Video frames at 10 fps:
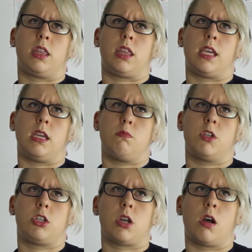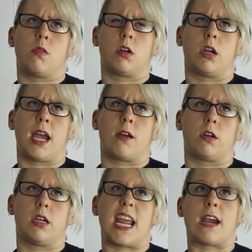themed show or an
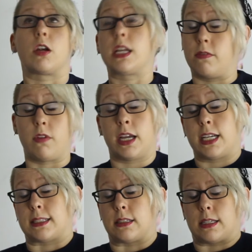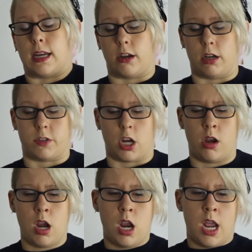hour narrative. I guess it's a narrative show.
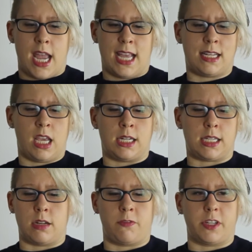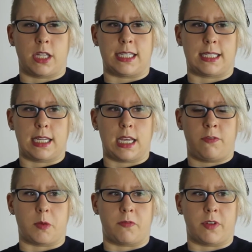It, it didn't feel like stand
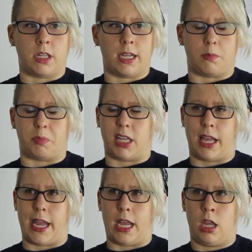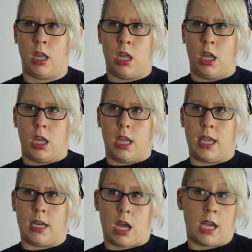up, it felt like a play.
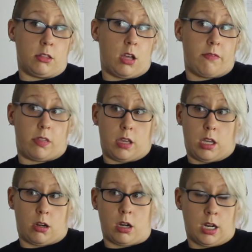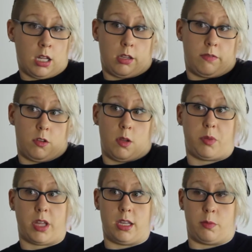And I love theater and I love doing
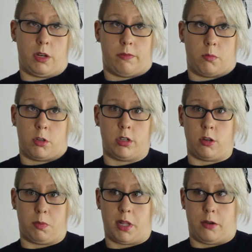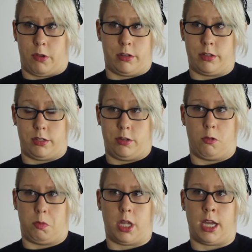plays, but if I'm going to do a play, I'd rather just do a
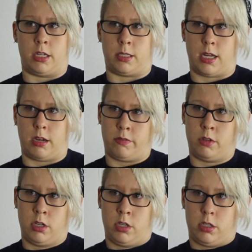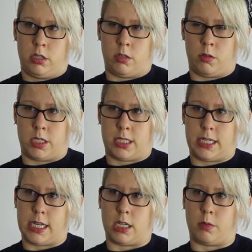play instead of do a
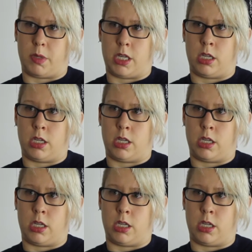stand up